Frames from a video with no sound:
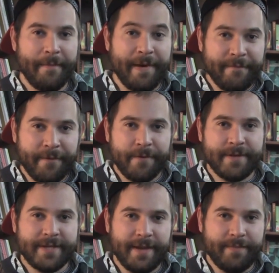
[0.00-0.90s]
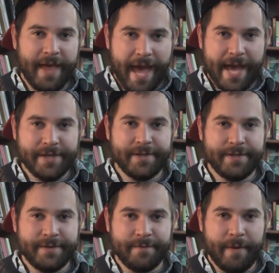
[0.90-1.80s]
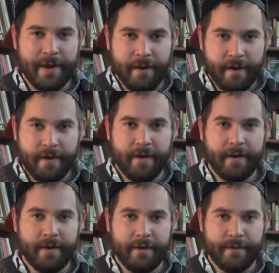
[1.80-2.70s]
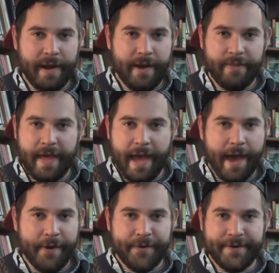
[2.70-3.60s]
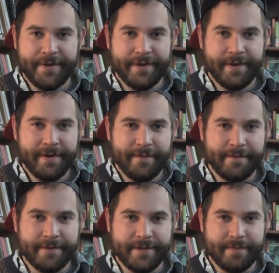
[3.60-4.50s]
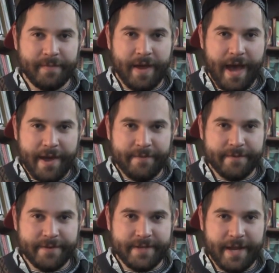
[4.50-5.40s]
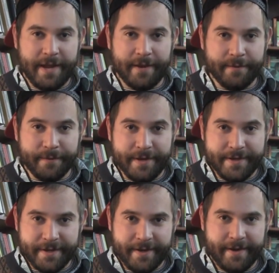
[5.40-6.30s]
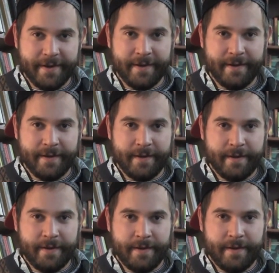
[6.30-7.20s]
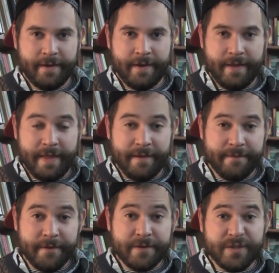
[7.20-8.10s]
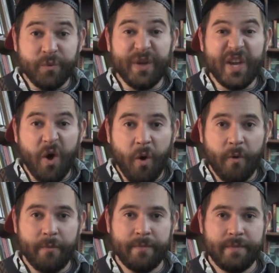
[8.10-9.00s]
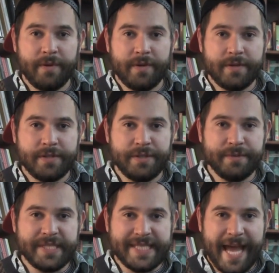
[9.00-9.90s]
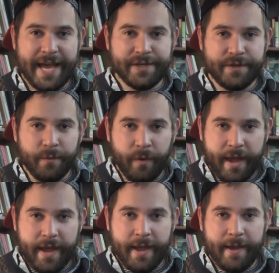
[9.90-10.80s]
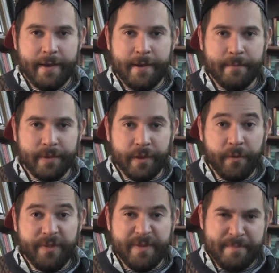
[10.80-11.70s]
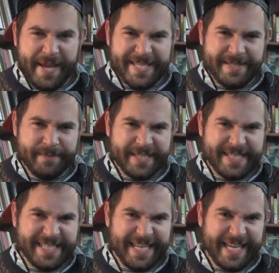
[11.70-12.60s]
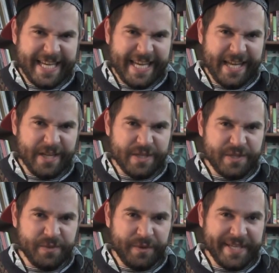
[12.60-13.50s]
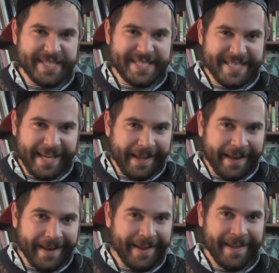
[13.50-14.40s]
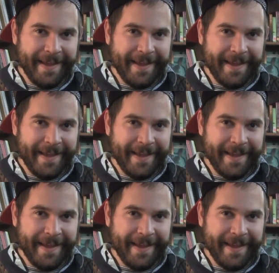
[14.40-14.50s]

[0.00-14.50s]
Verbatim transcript: My folks kept the ashes of my dog around the house for some godforsaken reason. That first week home, she was stashed away below the basement sink in a sweets tin.